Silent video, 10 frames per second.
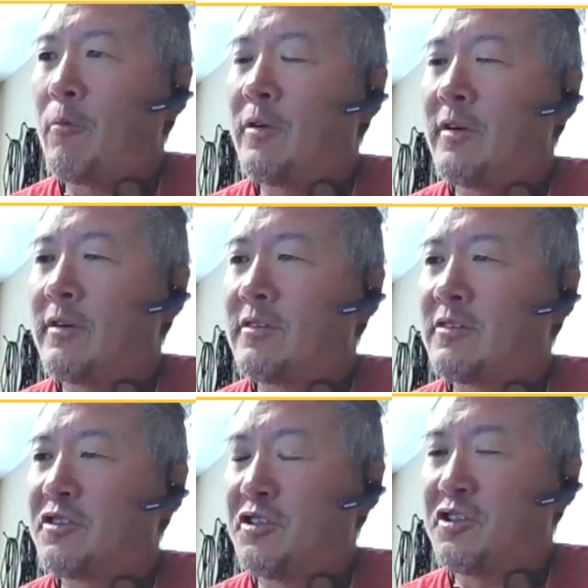would
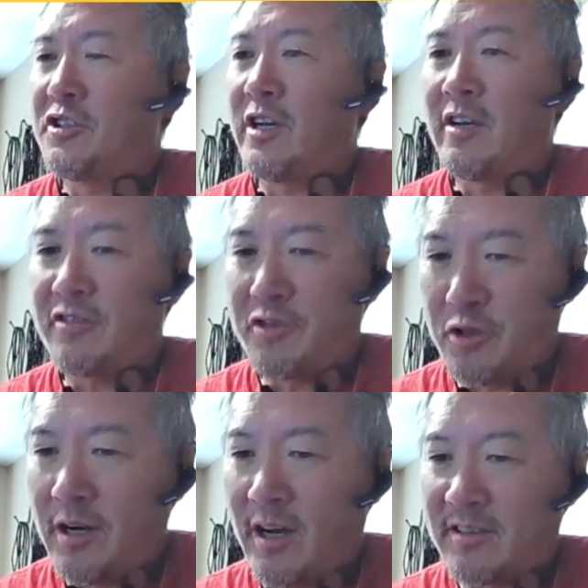suggest
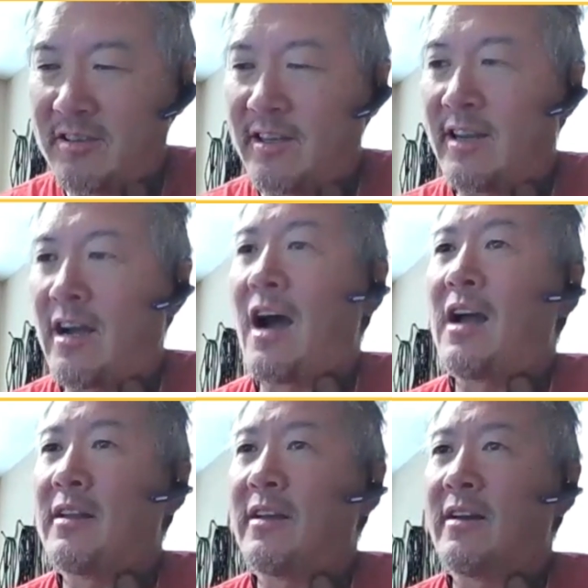you guys think
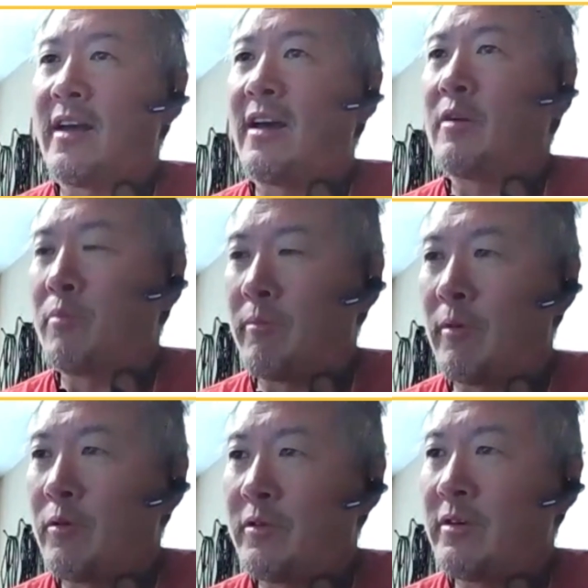highly on how to
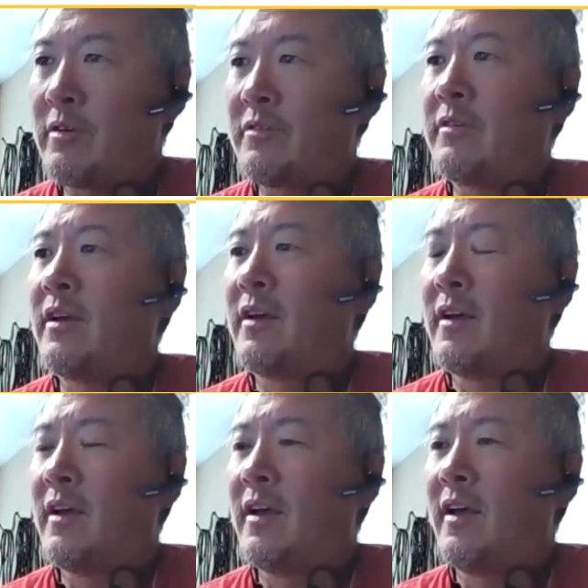promote this
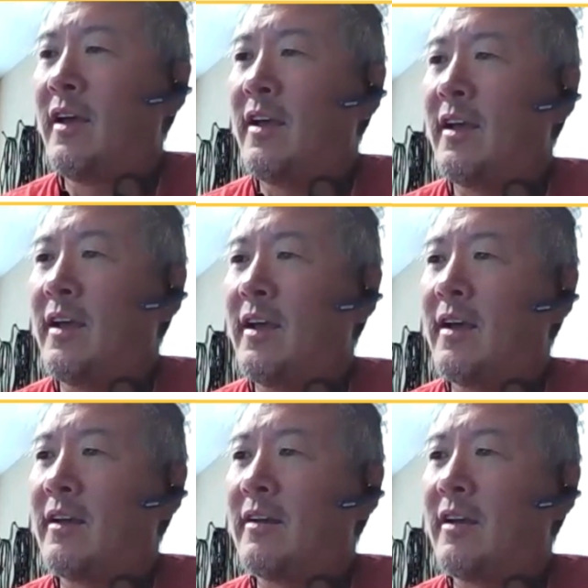
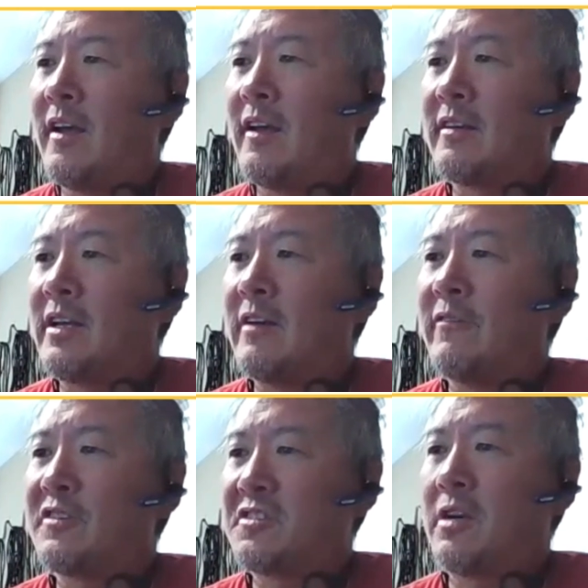and
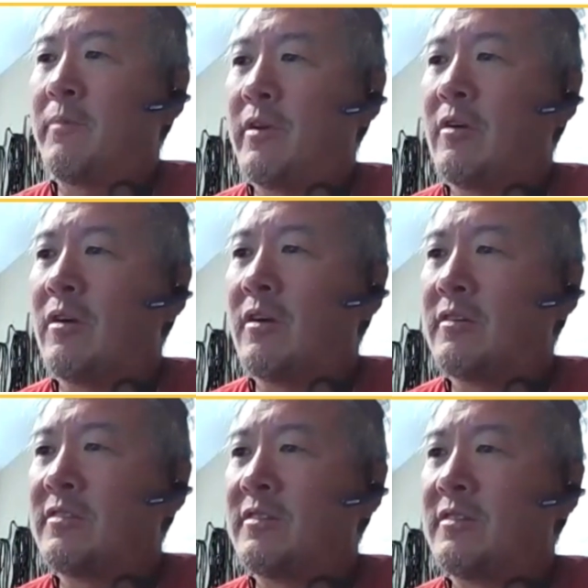give a
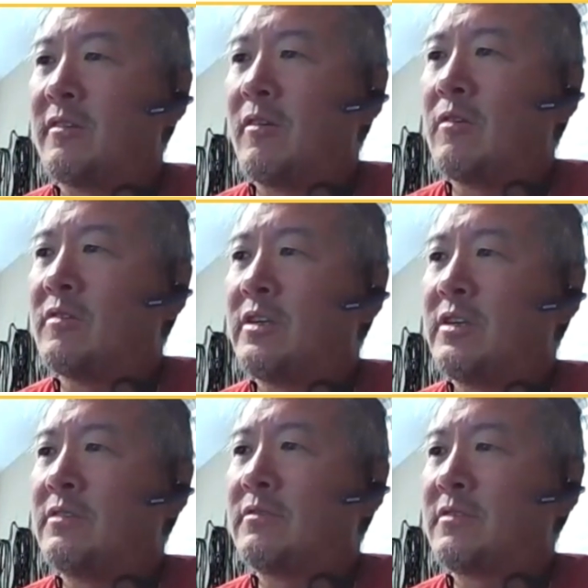seminar to all
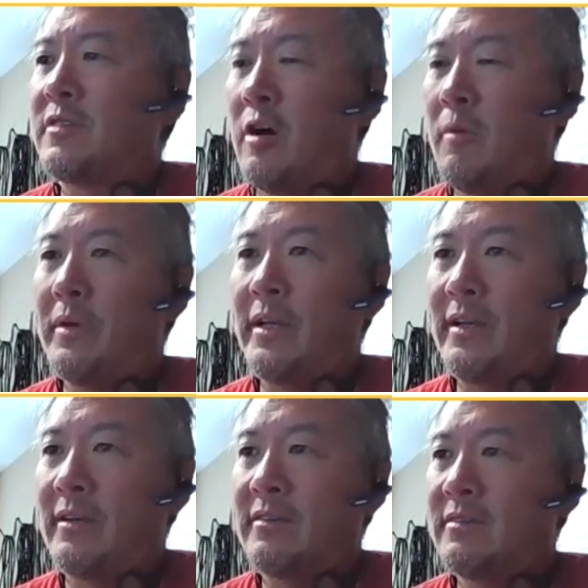these
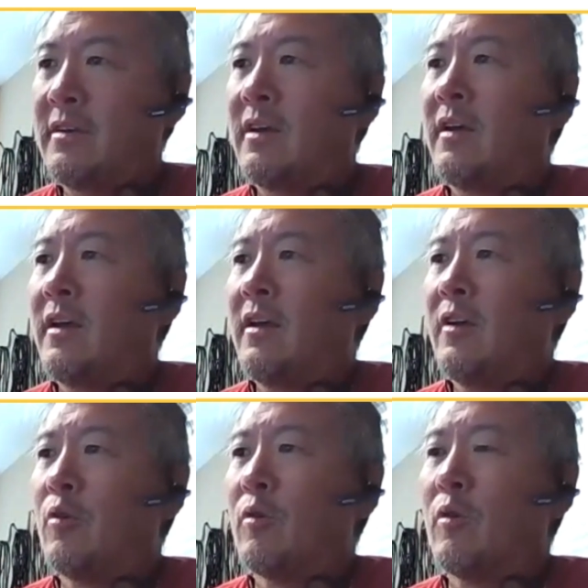companies
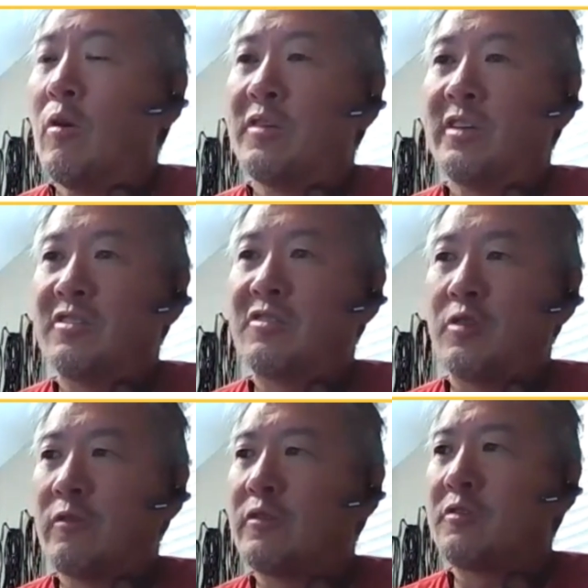or all these
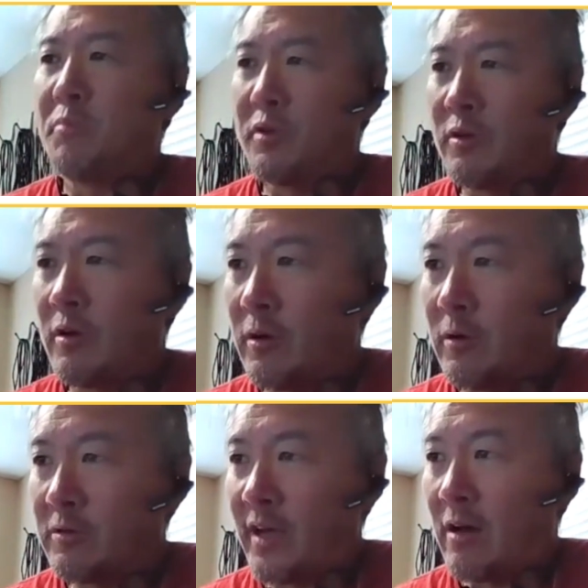service
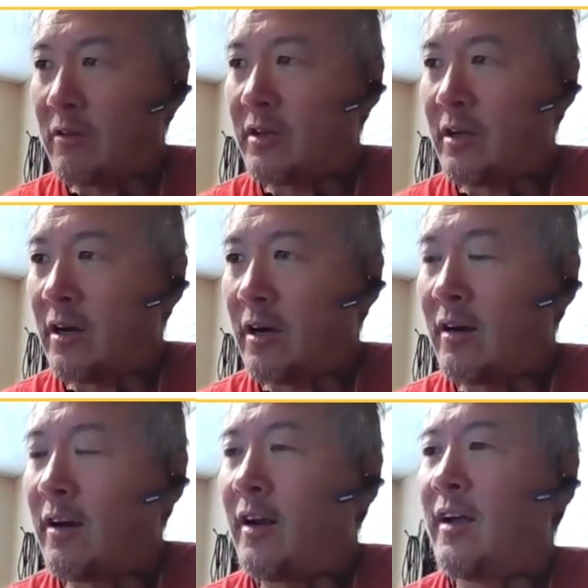bureaus out
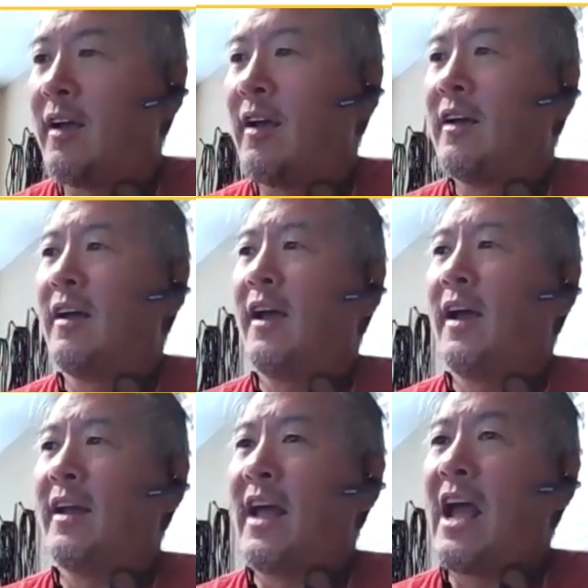there
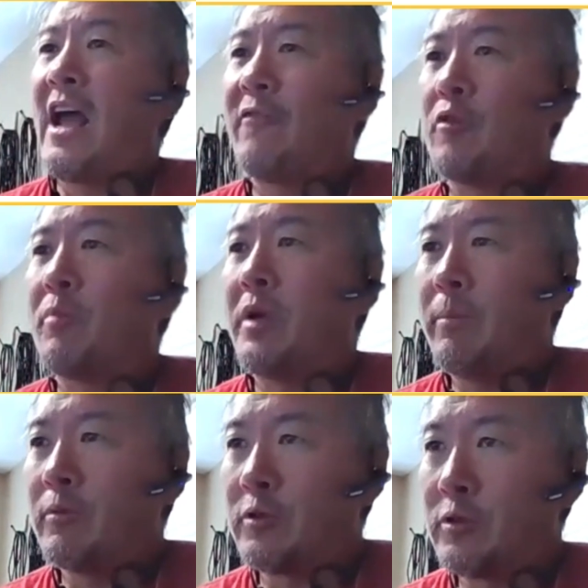and have their
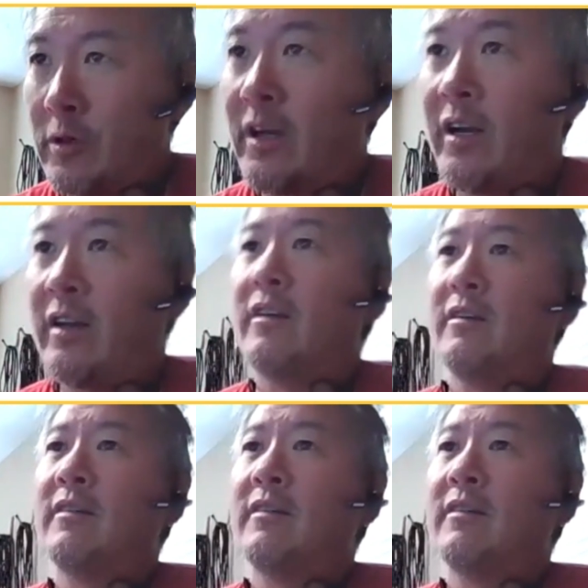people trained.